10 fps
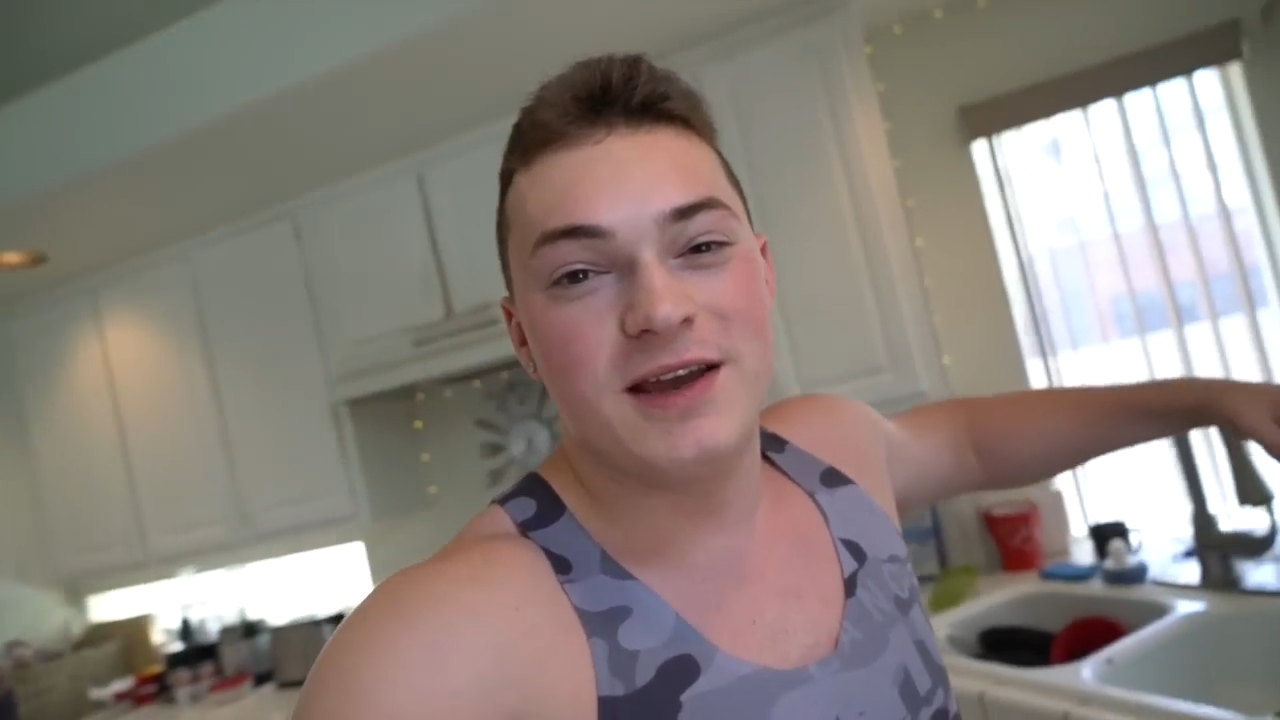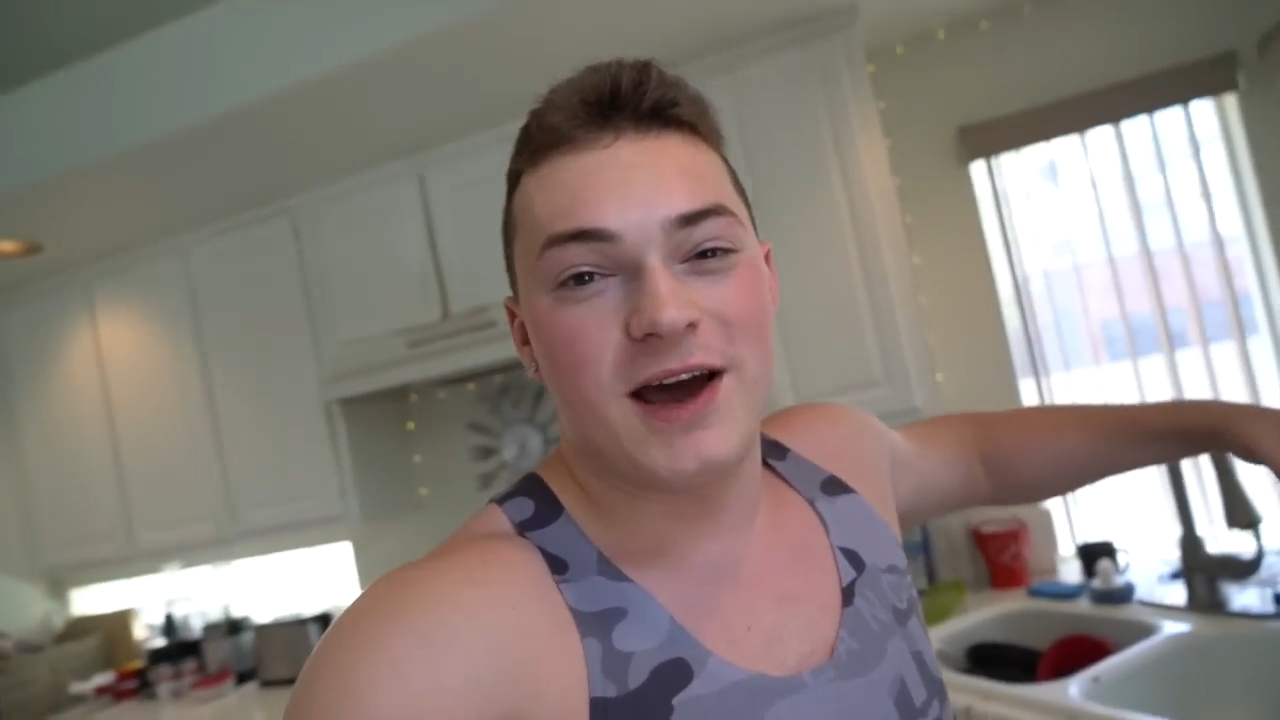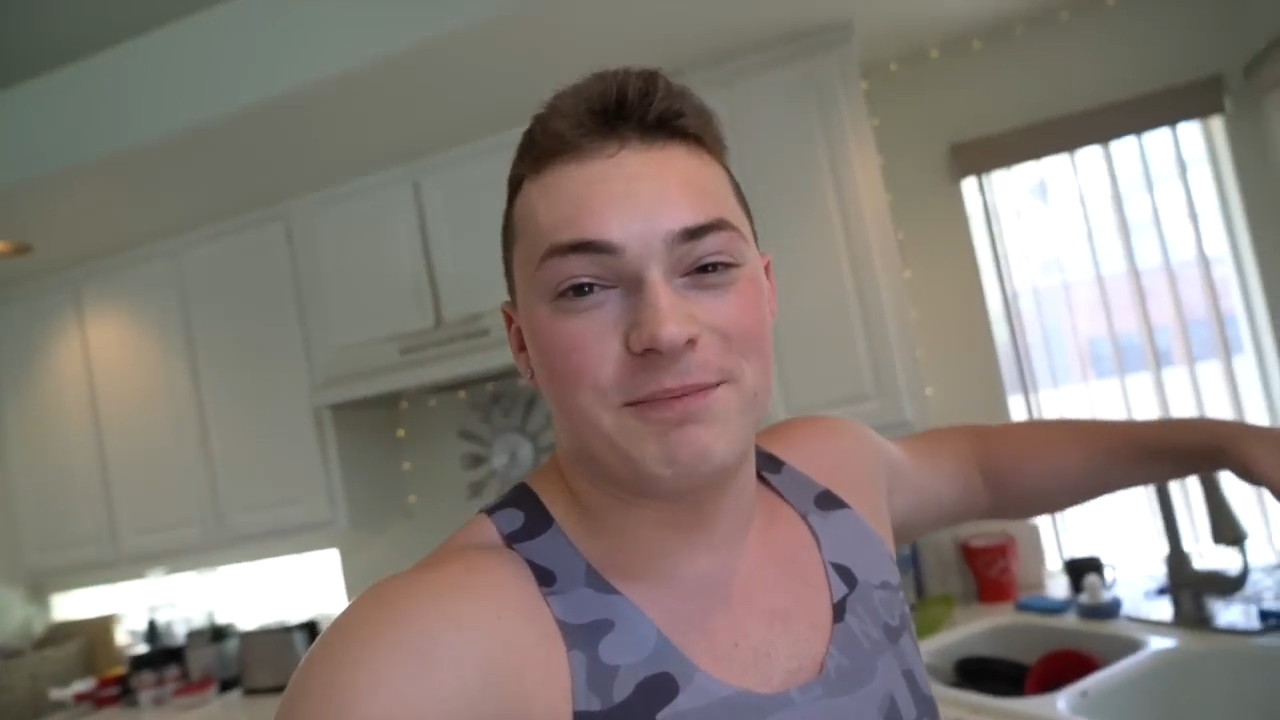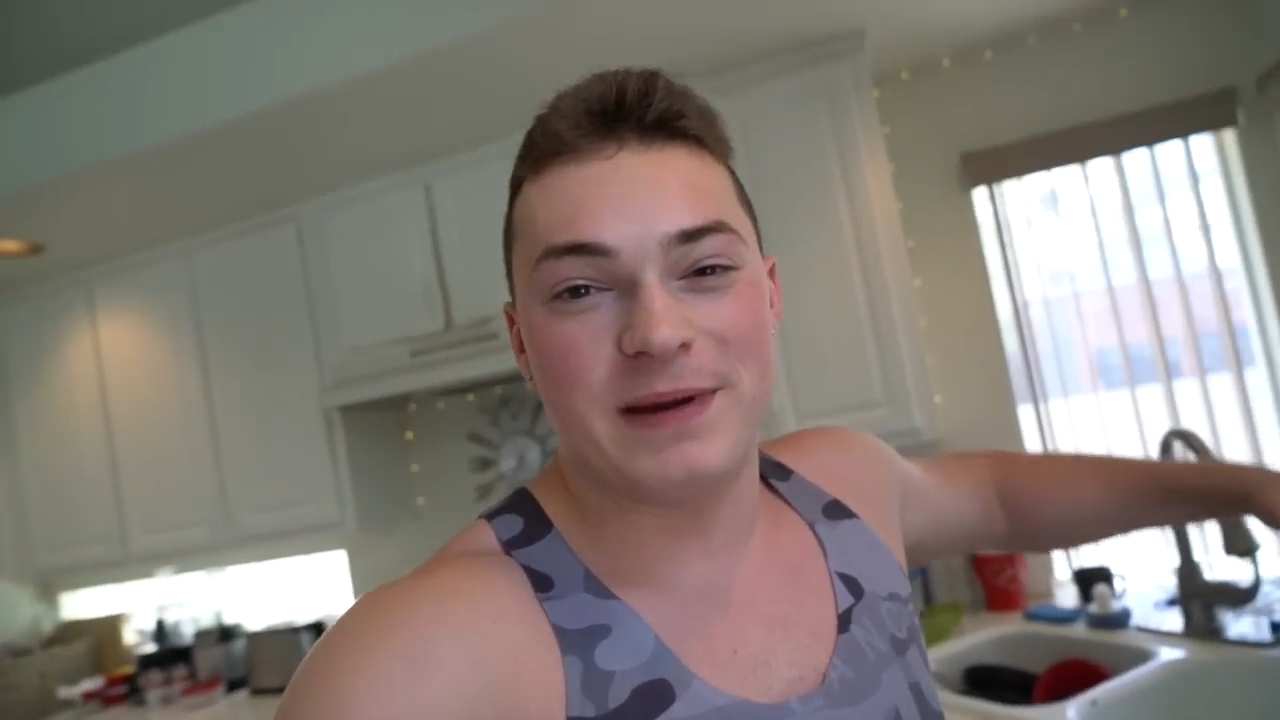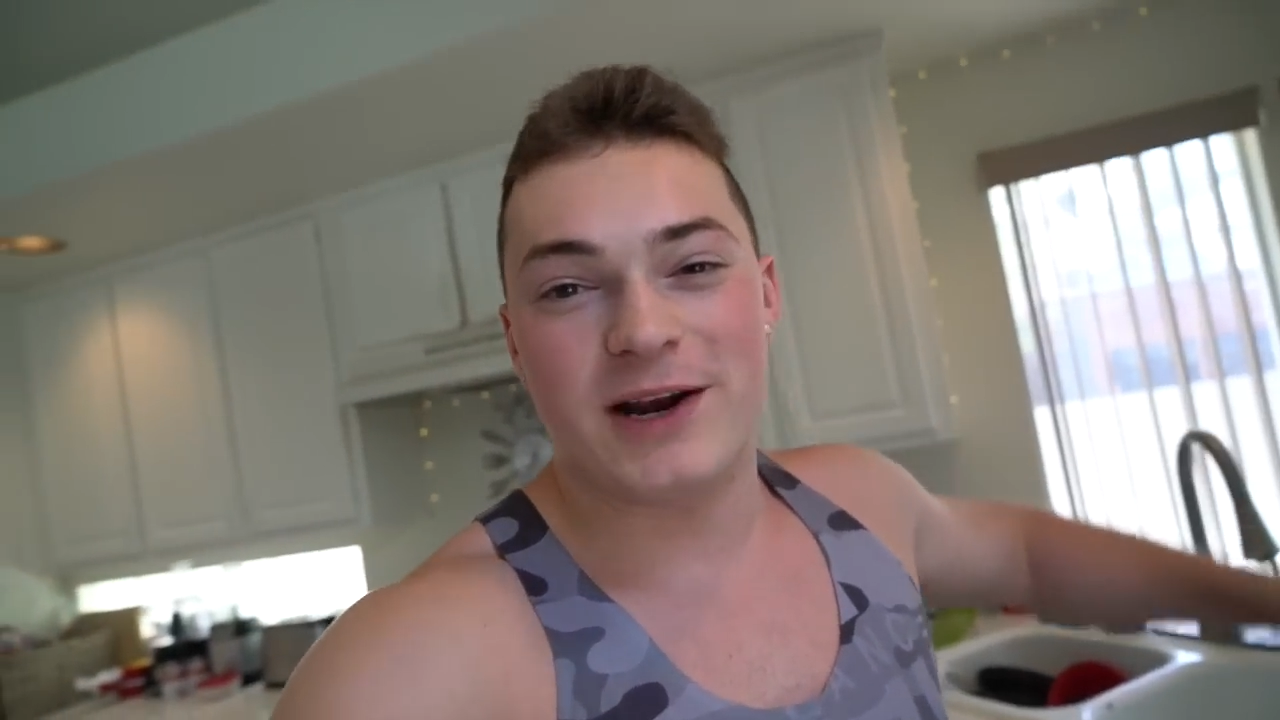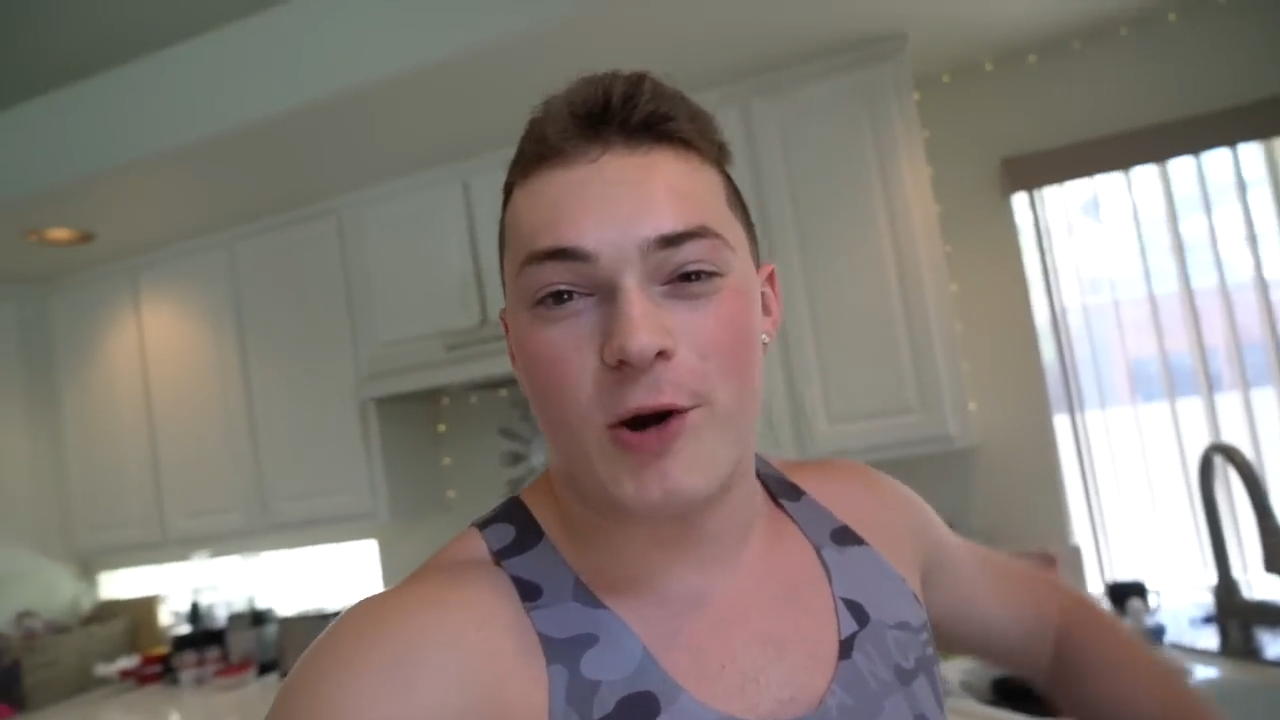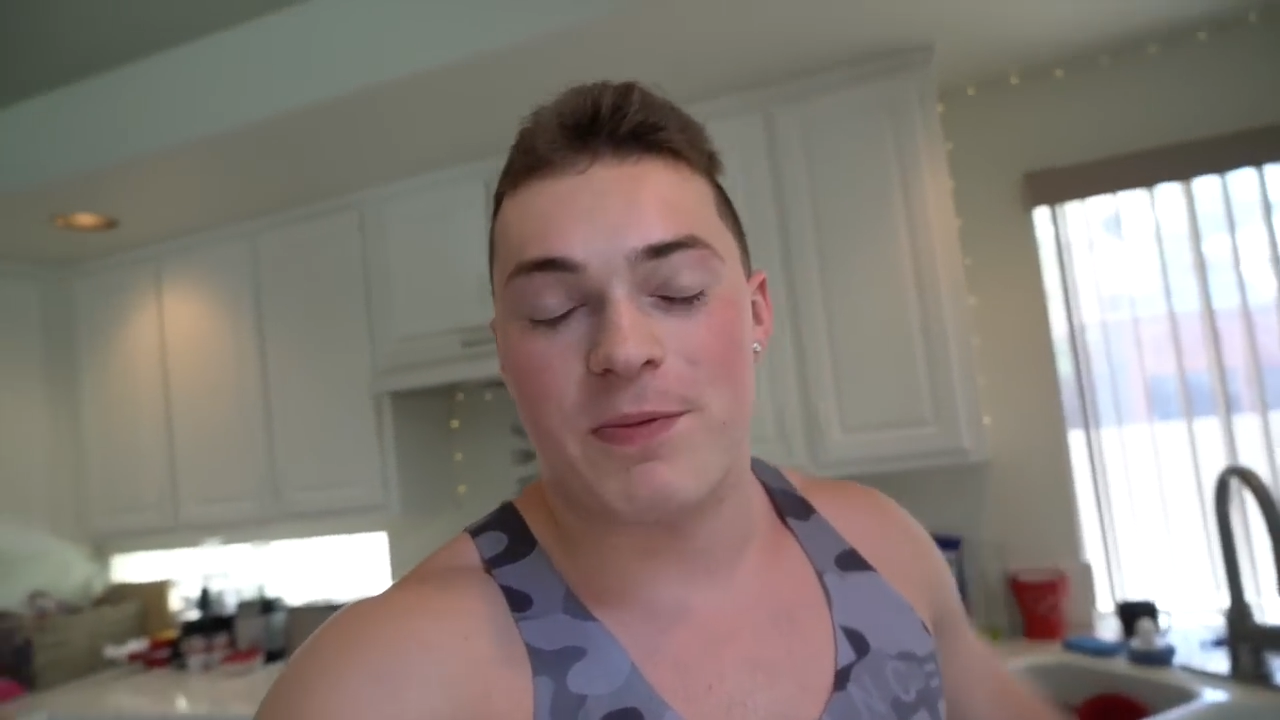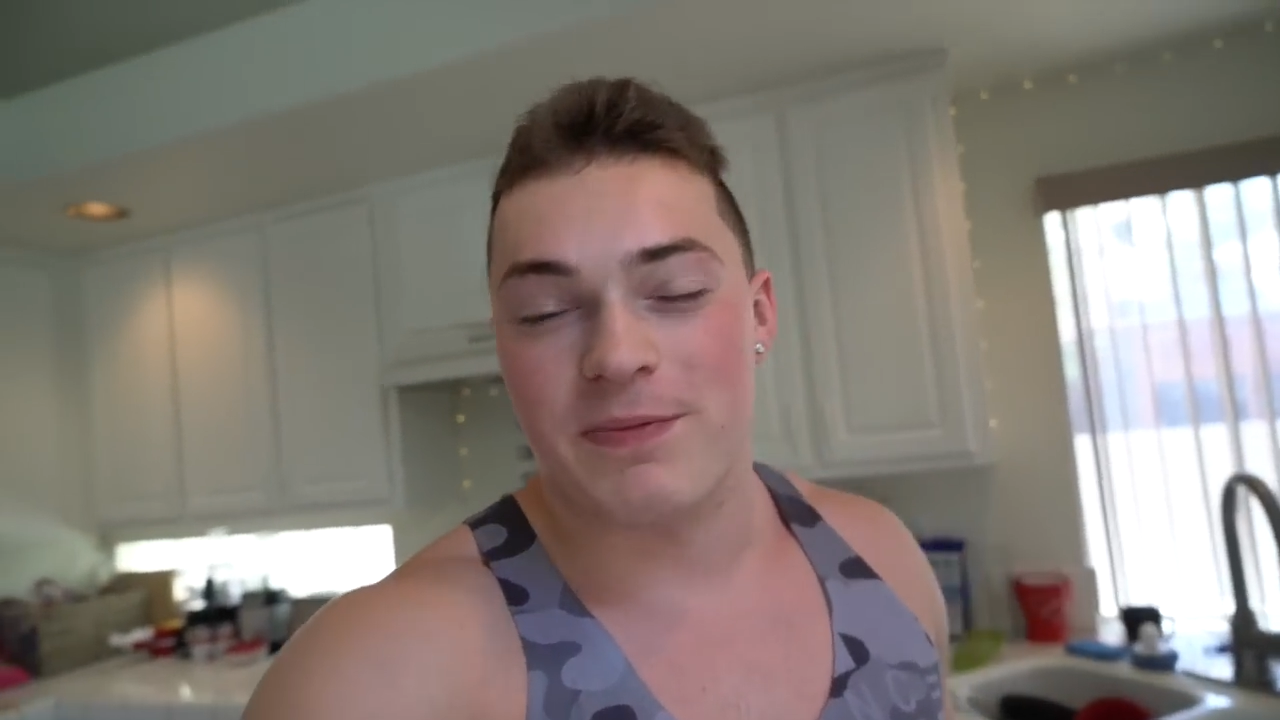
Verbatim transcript: a bigger upper